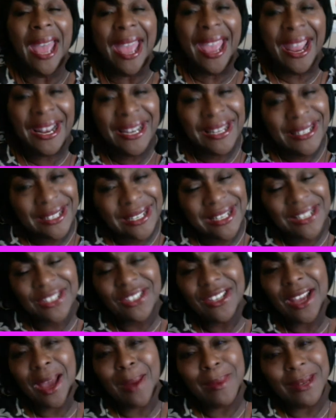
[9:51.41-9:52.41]
And he did his
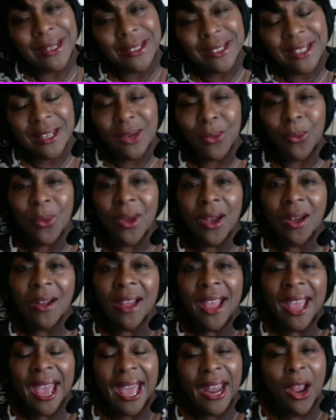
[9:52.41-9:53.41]
job and he did it well.
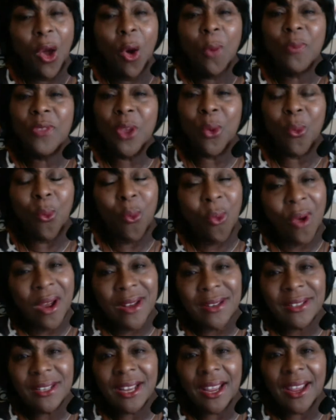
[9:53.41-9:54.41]
And I hope that
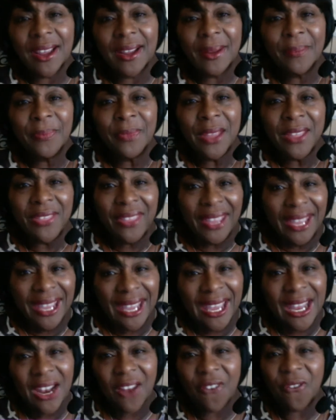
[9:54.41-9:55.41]
one day the
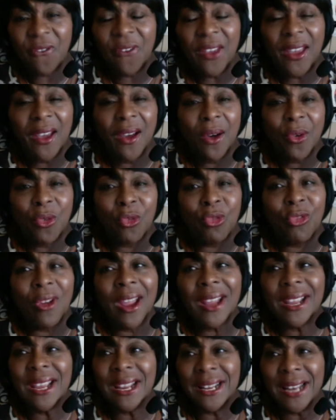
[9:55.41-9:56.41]
NFL
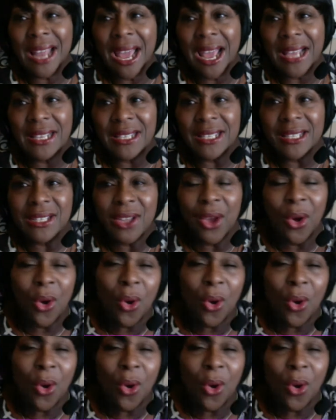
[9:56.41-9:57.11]
recognizes